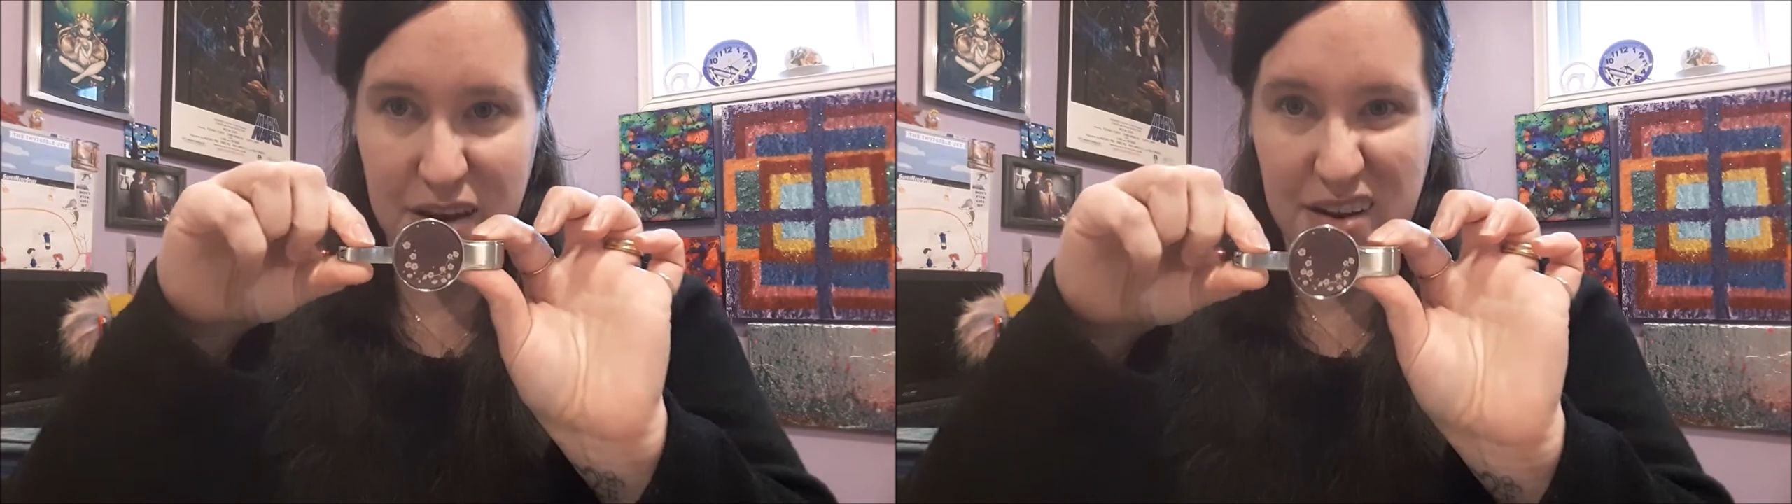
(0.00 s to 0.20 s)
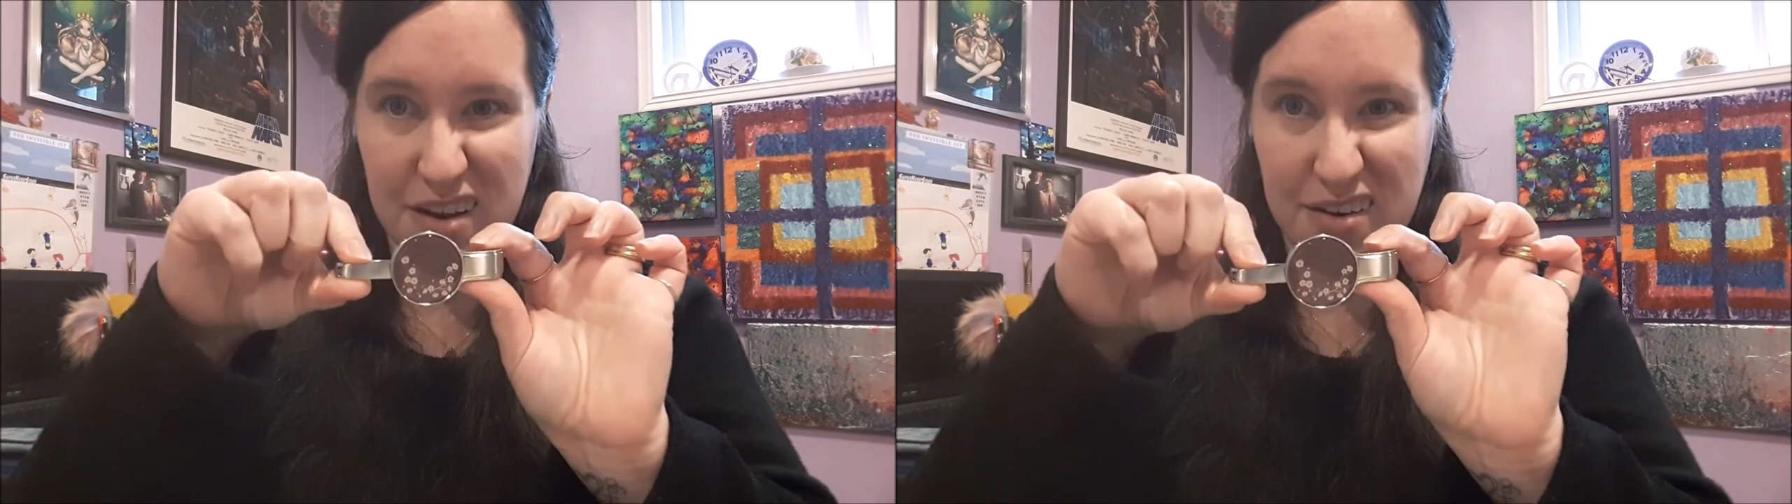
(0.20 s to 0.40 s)

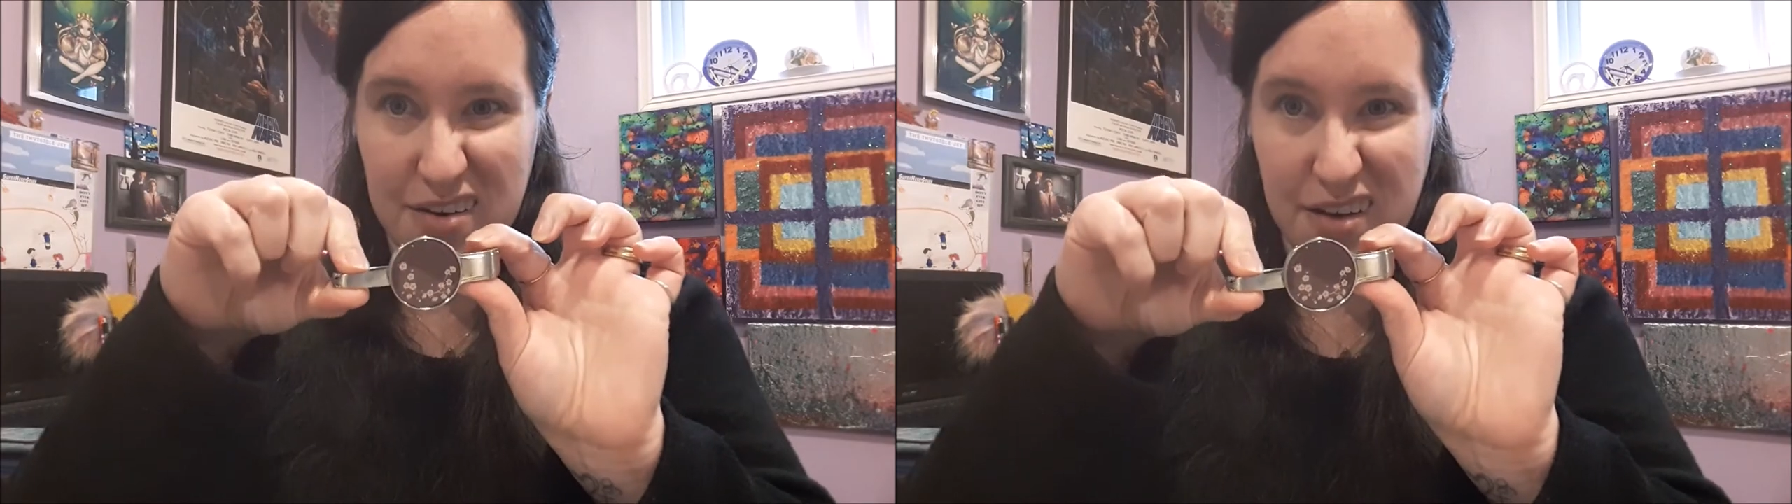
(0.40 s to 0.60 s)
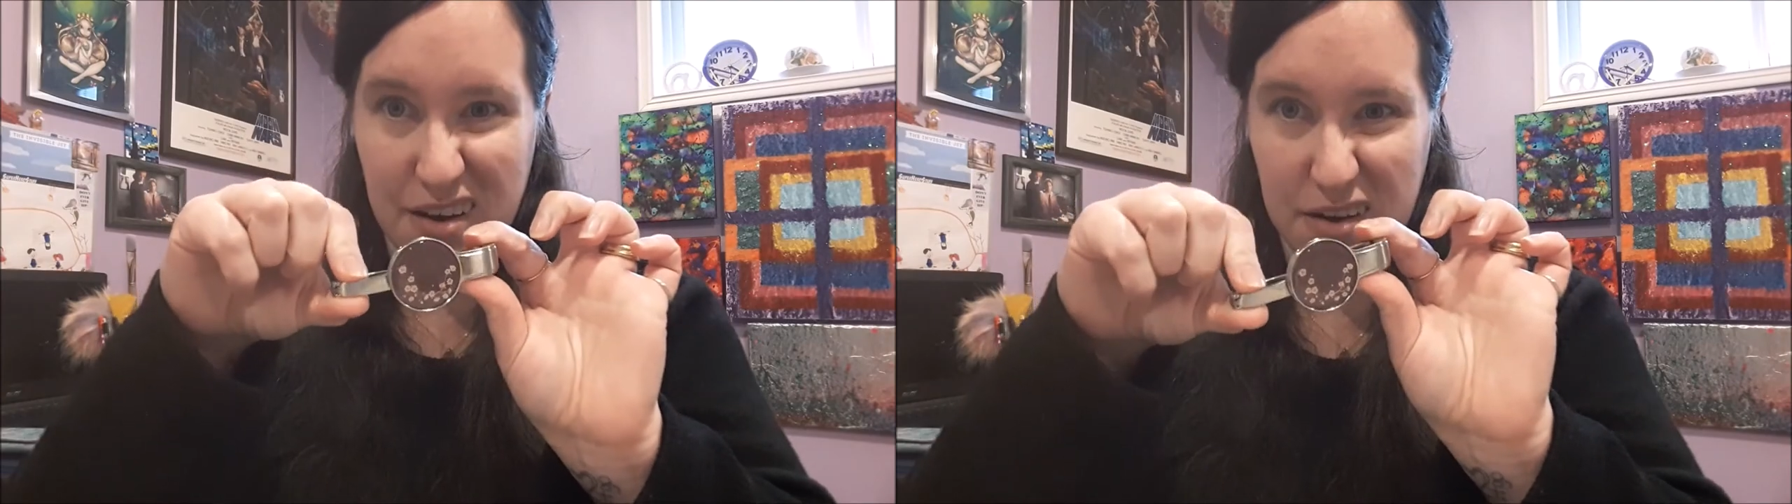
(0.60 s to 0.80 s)
and yet
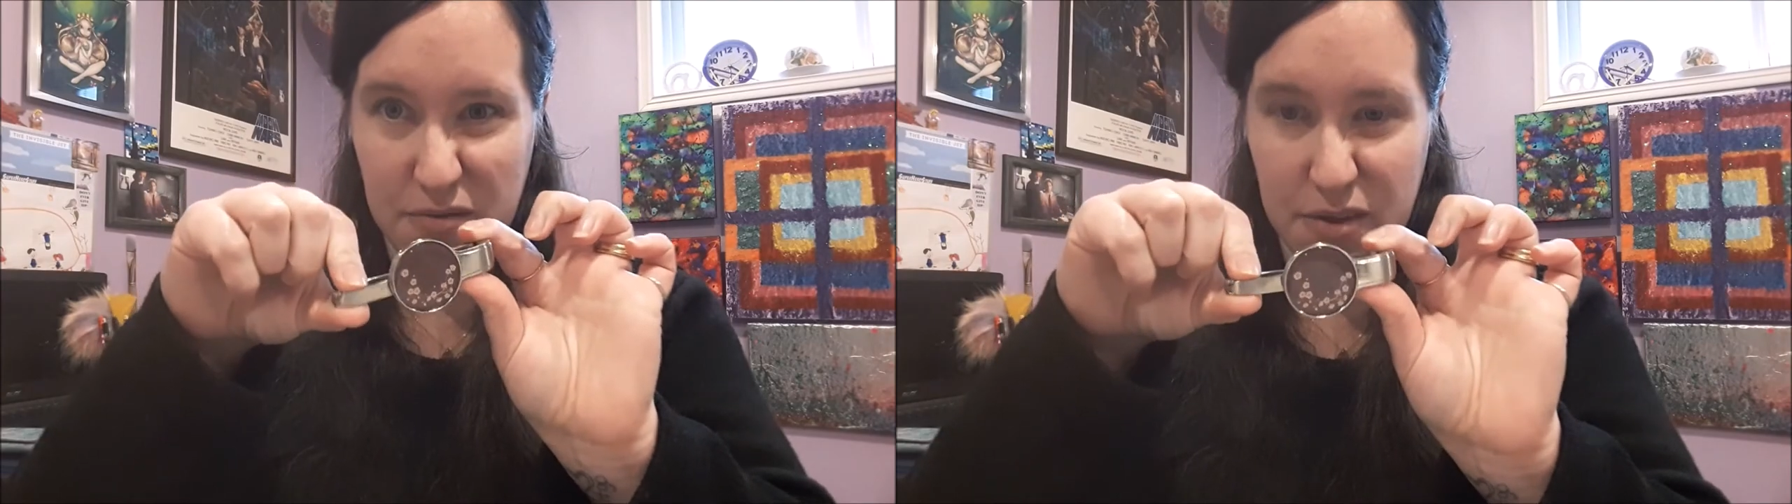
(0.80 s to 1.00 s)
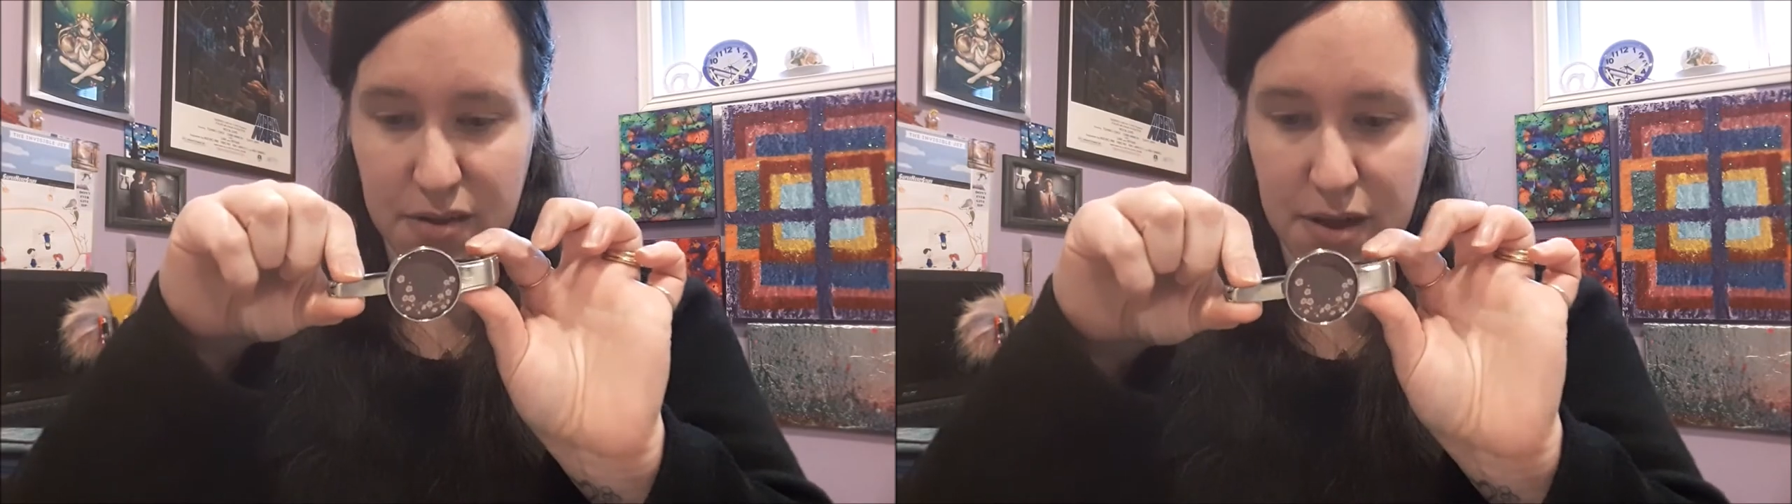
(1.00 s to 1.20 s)
kind
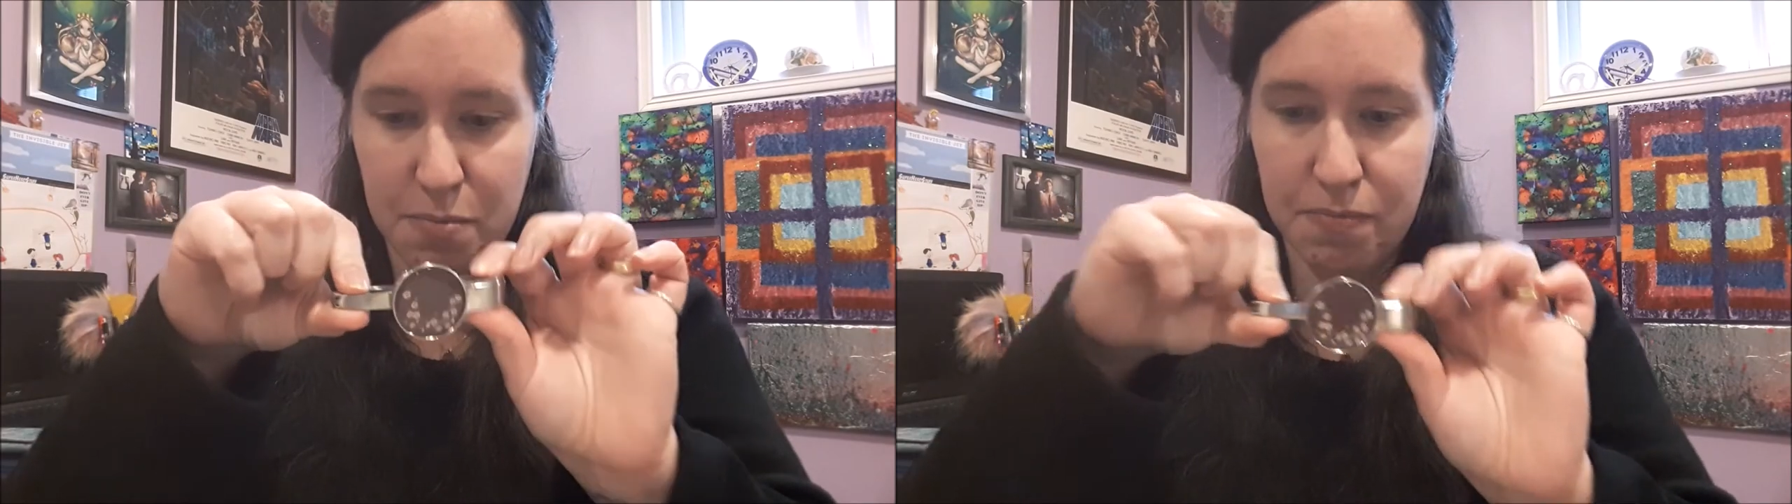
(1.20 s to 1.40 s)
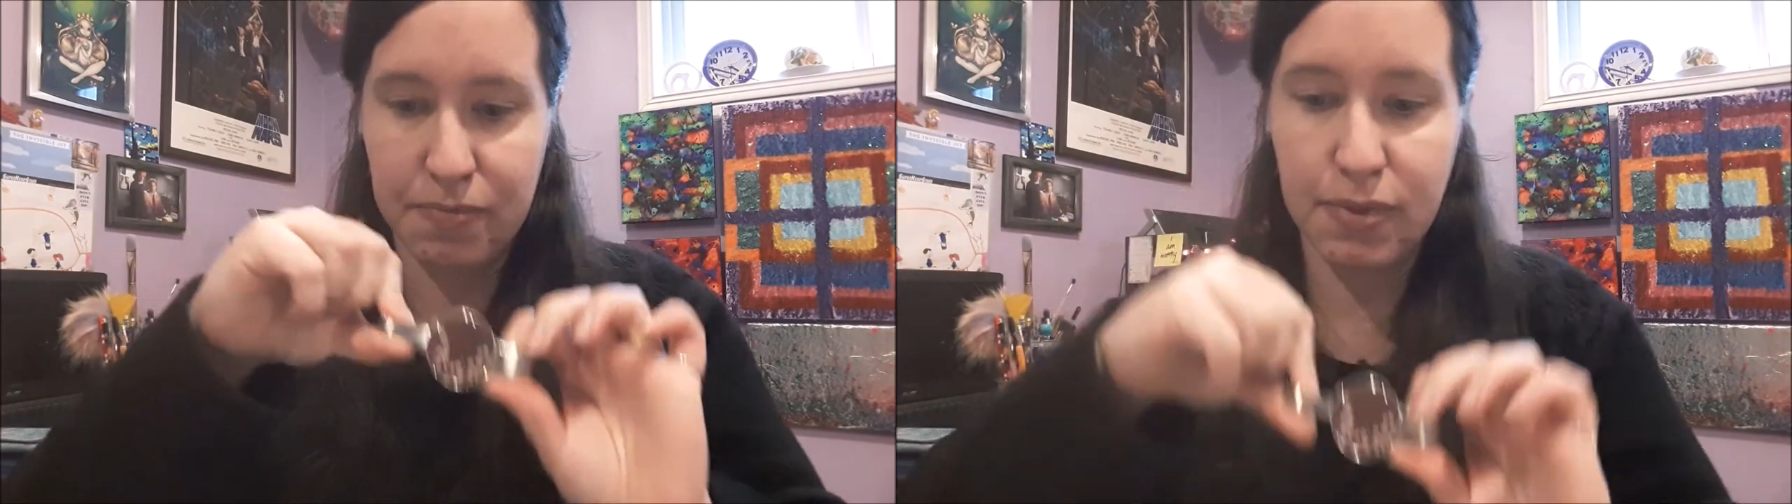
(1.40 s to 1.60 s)
of the
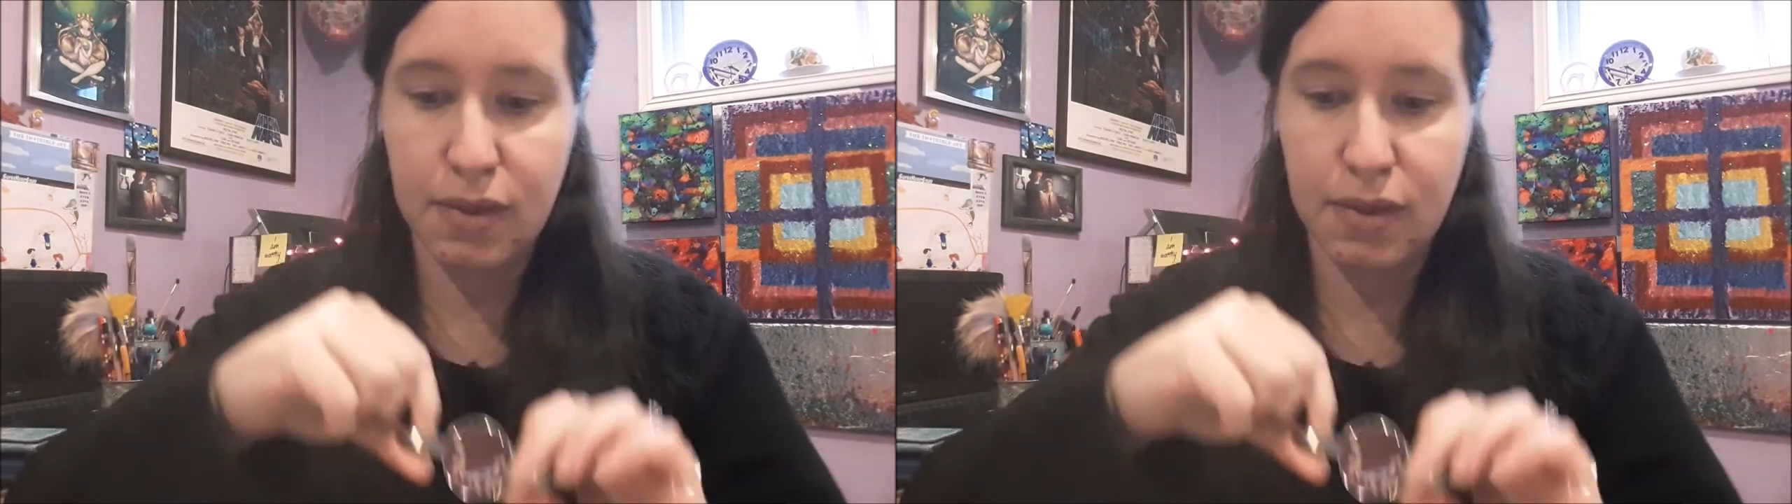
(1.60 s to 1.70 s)
same.